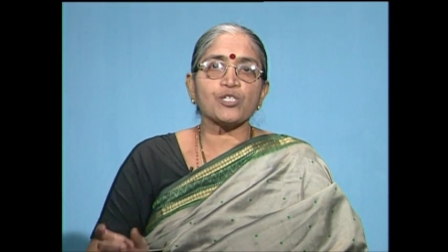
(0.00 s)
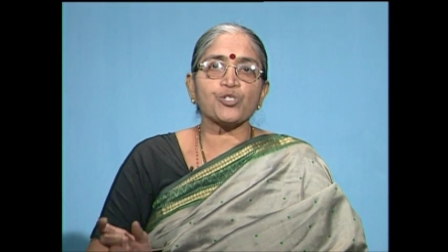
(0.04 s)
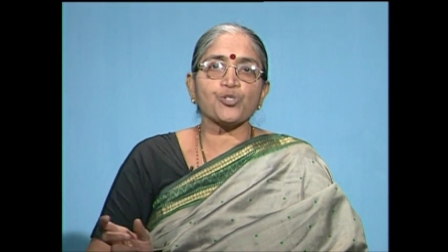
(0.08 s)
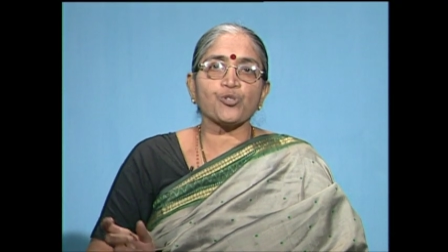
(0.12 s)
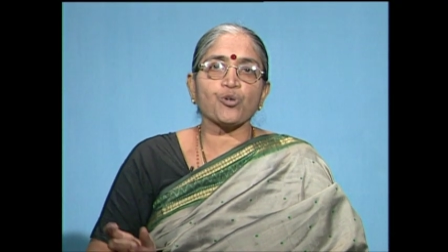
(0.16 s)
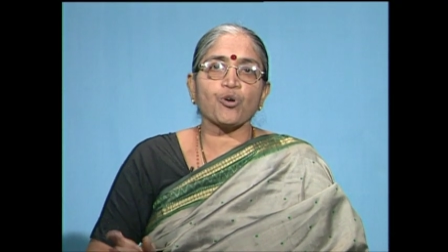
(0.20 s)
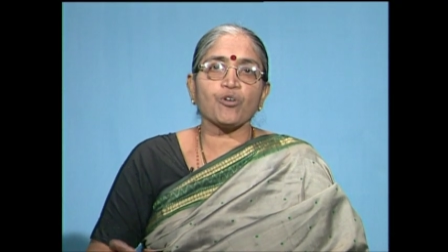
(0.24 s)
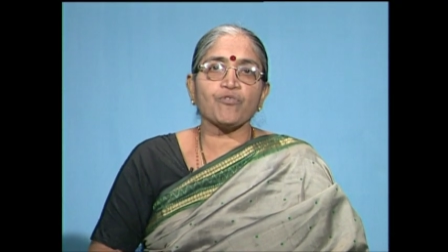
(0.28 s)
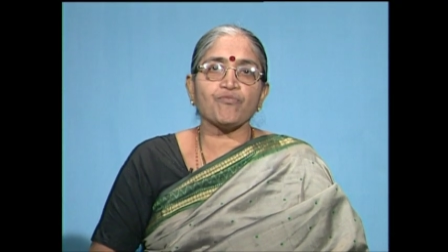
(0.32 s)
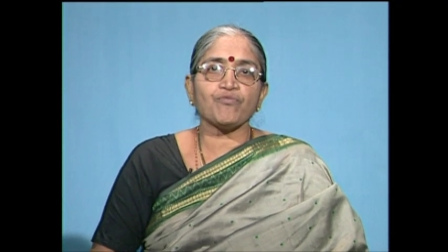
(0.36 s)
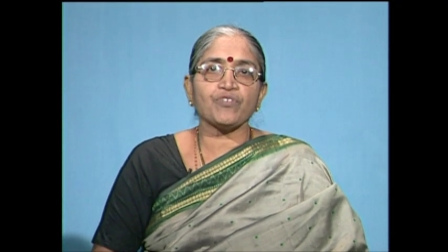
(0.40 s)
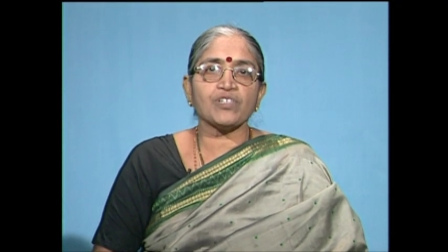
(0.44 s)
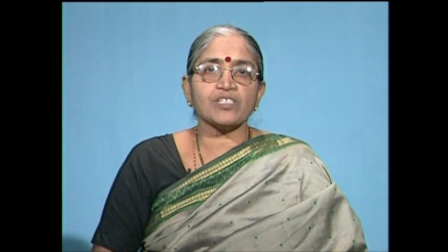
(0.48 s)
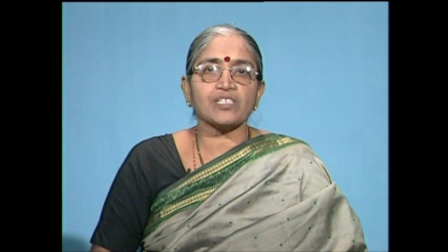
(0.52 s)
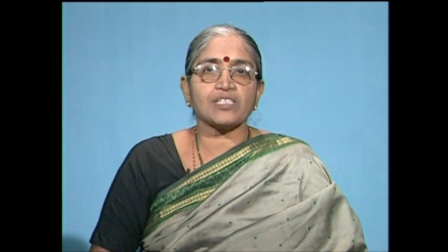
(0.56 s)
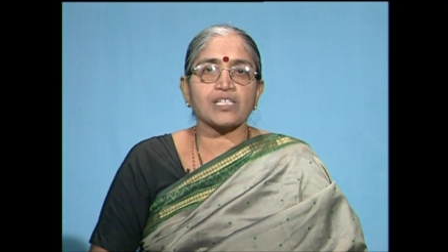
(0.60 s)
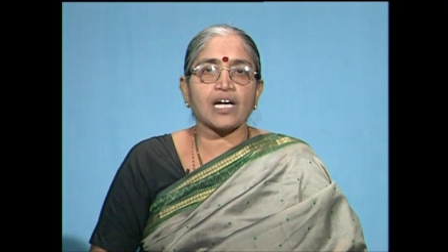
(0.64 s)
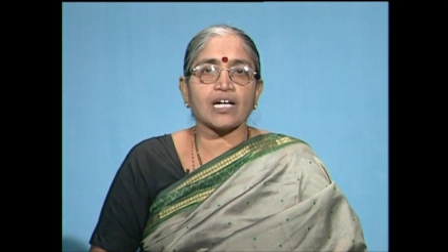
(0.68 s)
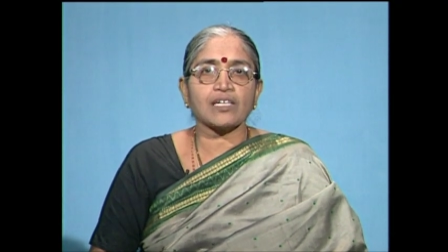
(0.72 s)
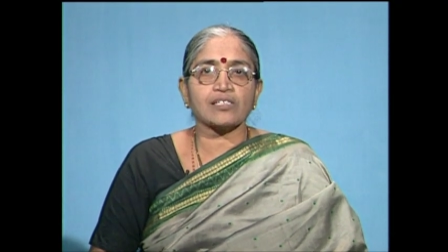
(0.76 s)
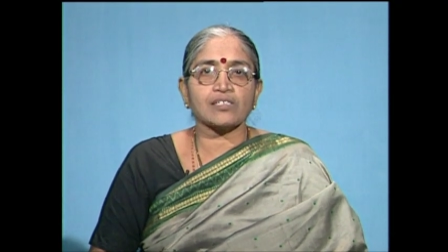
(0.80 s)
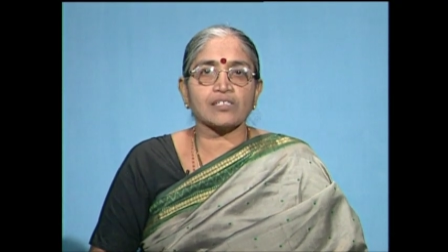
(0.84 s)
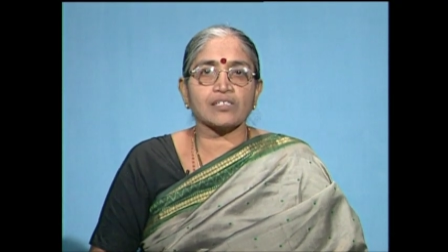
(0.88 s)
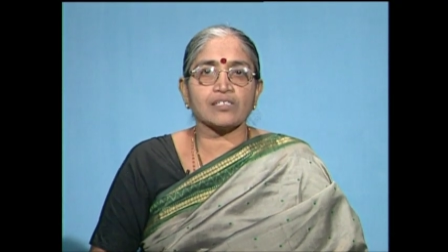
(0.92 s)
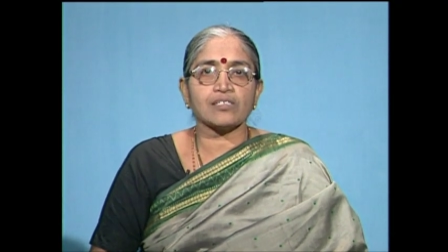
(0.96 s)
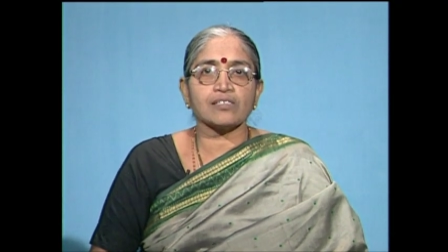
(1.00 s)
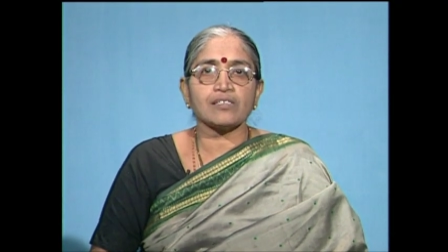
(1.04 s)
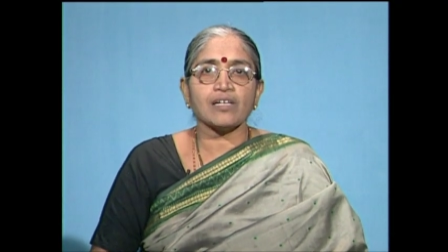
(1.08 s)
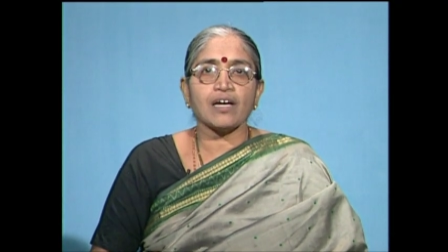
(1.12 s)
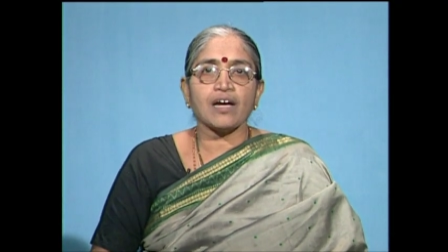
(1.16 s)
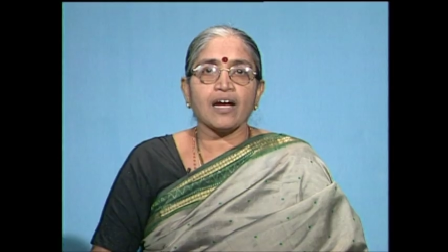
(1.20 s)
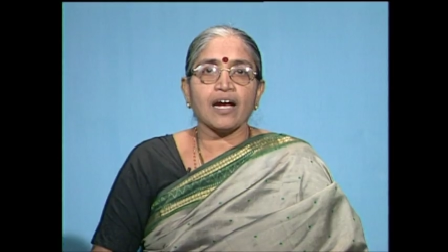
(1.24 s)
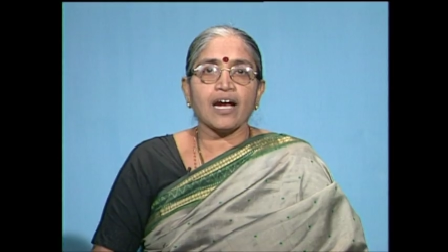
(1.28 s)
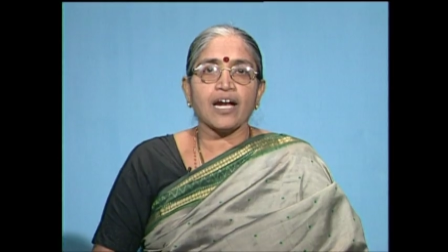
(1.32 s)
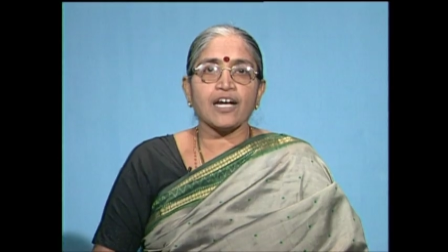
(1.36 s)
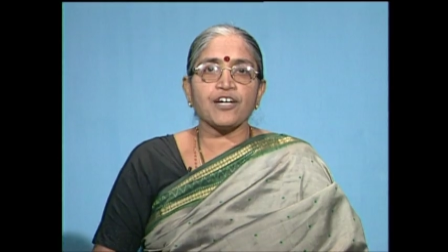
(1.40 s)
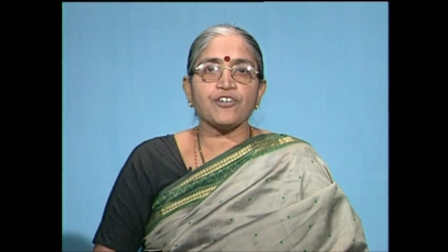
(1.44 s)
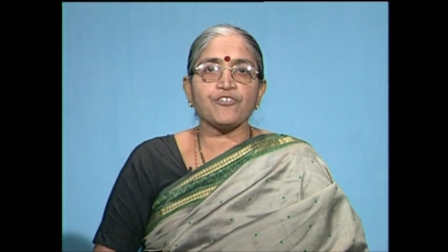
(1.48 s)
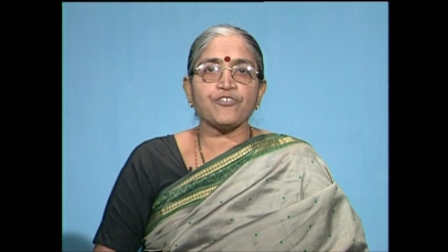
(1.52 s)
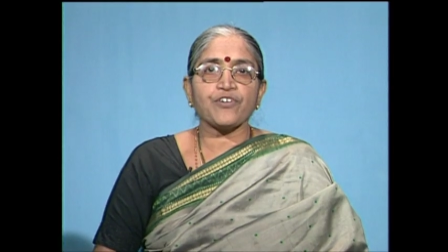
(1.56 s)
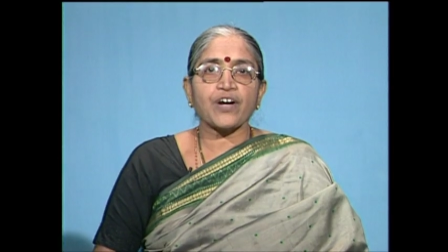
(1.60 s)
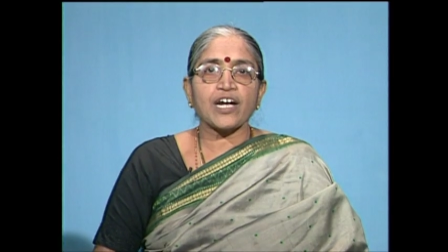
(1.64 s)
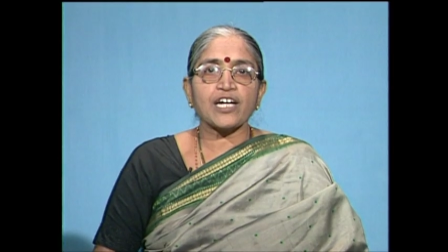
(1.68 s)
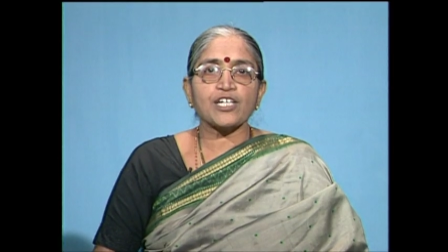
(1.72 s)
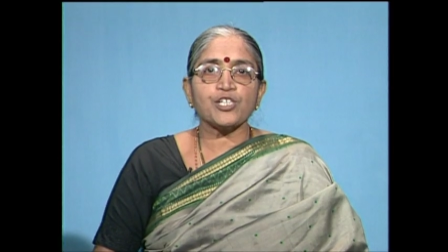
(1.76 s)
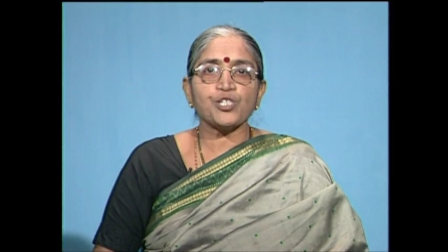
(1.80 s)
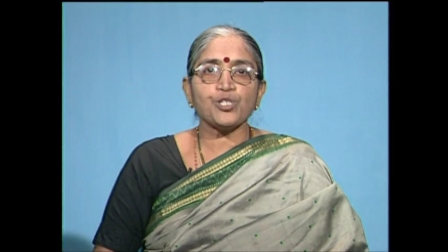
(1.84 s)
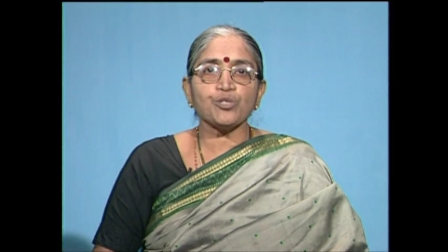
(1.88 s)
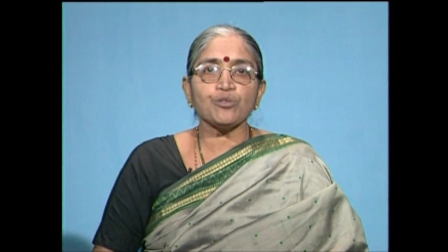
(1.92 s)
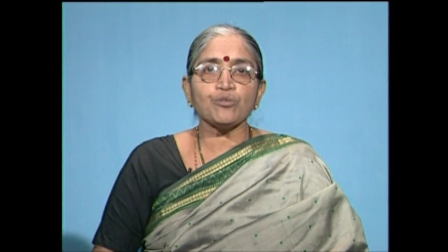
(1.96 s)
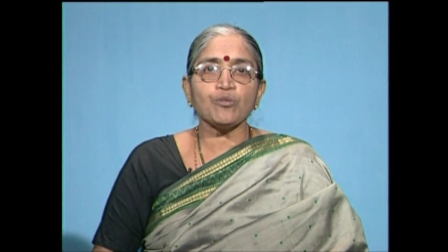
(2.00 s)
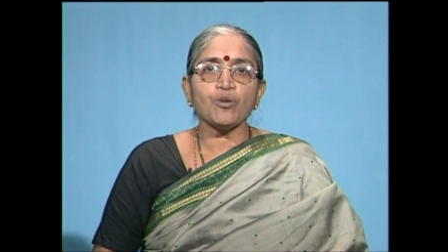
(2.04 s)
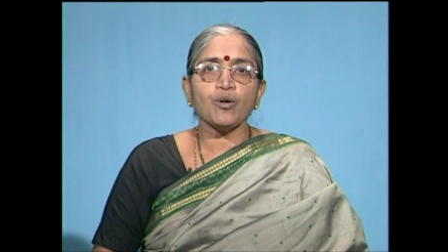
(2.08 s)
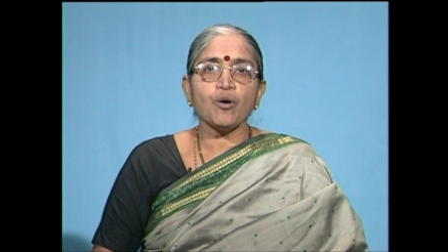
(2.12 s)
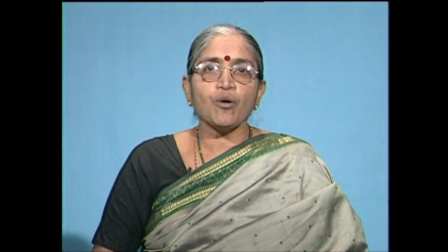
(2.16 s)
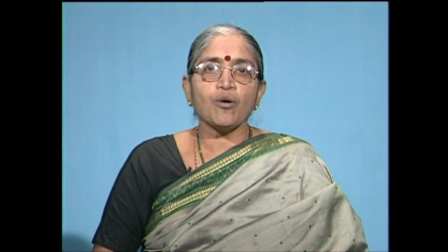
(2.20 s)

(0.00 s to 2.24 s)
stone for success and try to